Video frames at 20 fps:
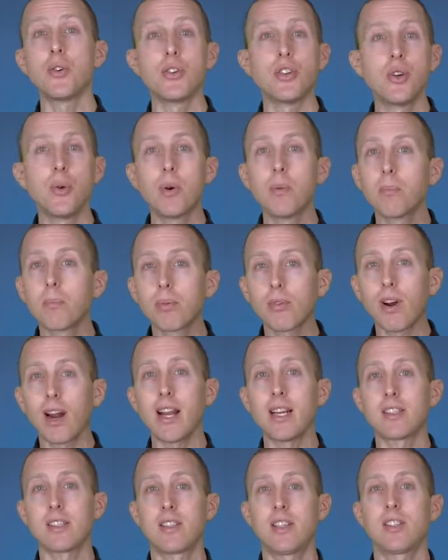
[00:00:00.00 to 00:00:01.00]
you to
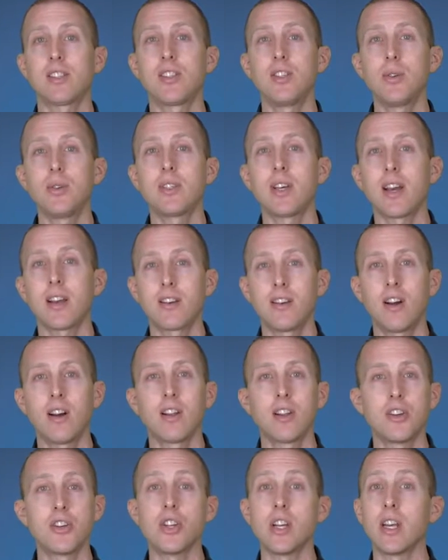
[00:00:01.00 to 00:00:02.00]
embrace this new
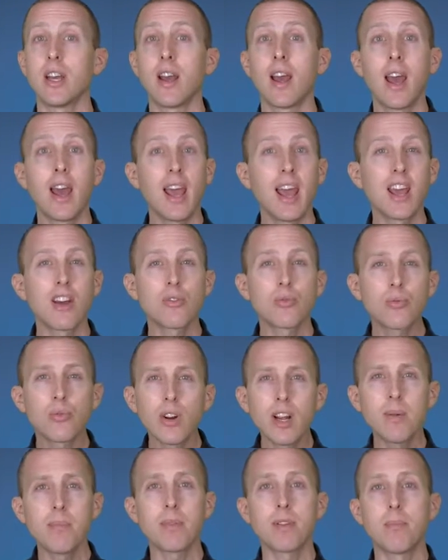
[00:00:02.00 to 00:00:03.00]
technology and
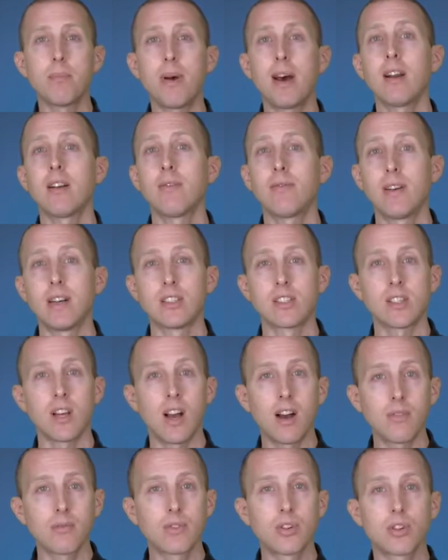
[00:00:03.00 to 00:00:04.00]
reap the benefits
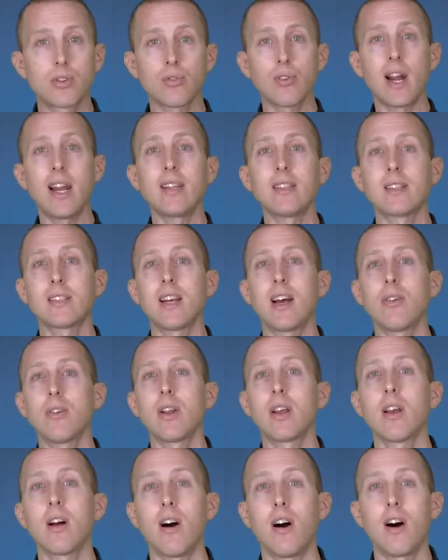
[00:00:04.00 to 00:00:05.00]
of great
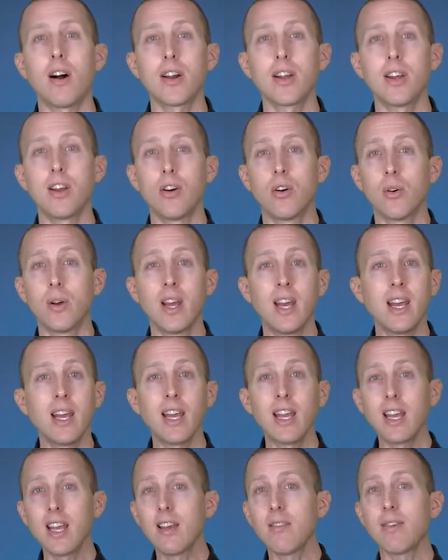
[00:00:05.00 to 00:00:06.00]
sounding audio
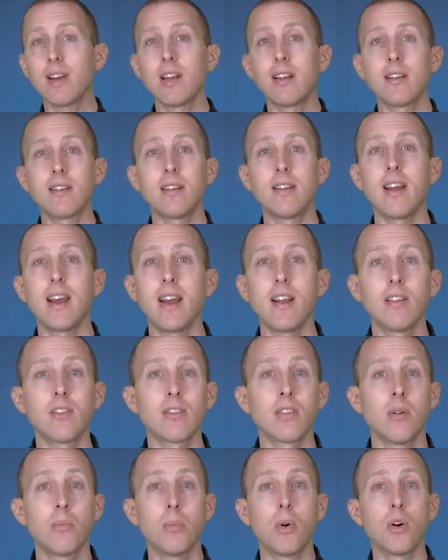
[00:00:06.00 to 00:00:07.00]
even in
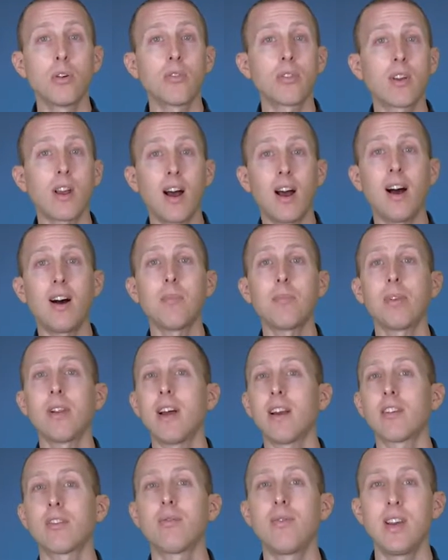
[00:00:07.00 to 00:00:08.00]
today's most
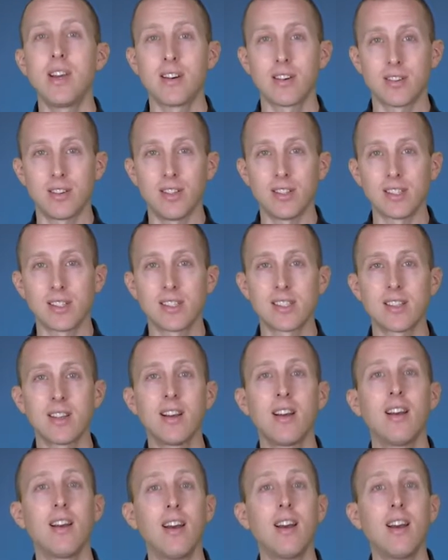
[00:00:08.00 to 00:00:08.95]
complex vehicles.